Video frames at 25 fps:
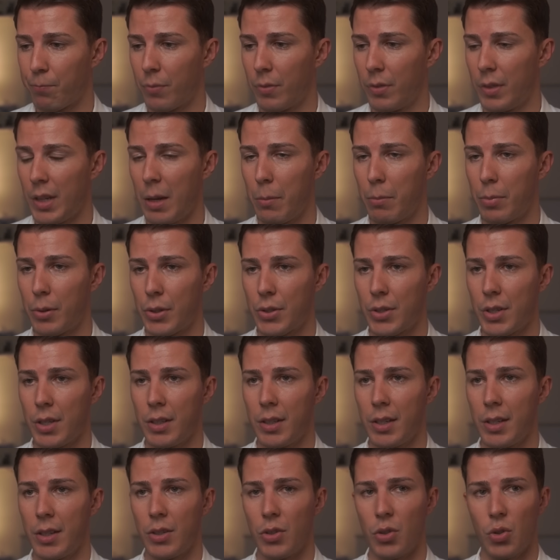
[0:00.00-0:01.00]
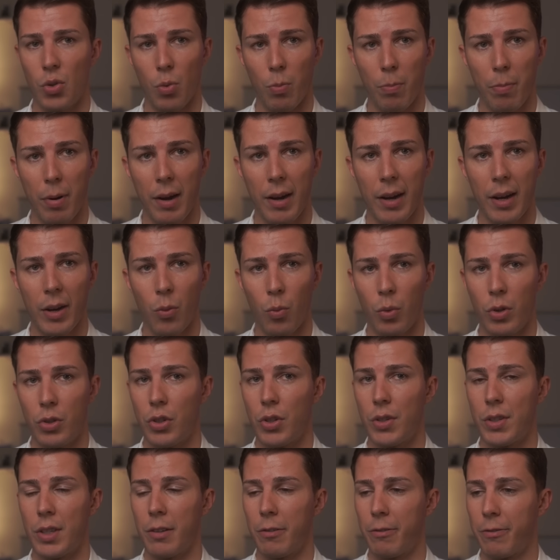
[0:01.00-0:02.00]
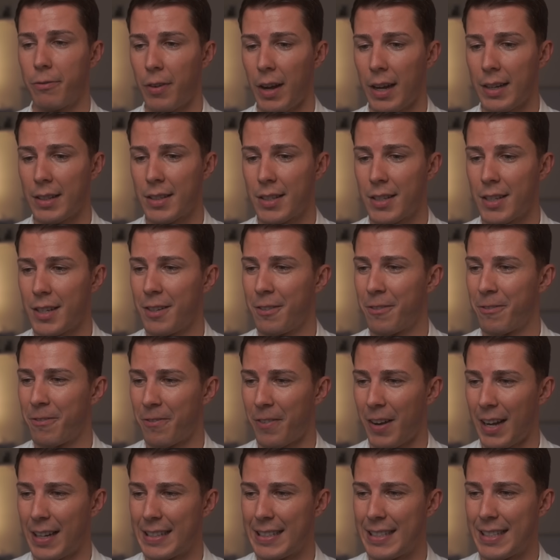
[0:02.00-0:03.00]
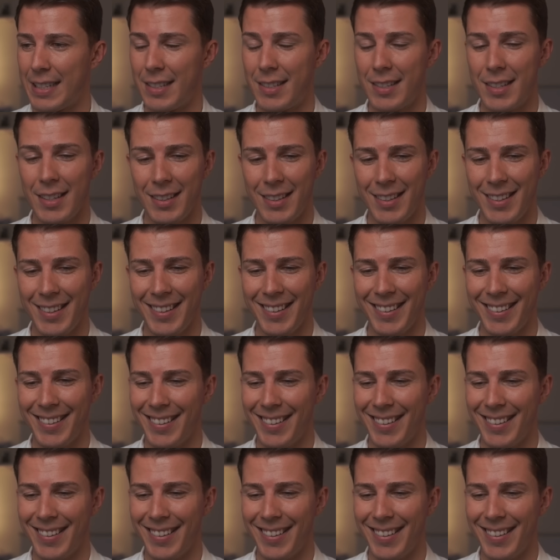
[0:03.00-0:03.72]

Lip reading: Neighbor city is Dubai, which is the fancy city.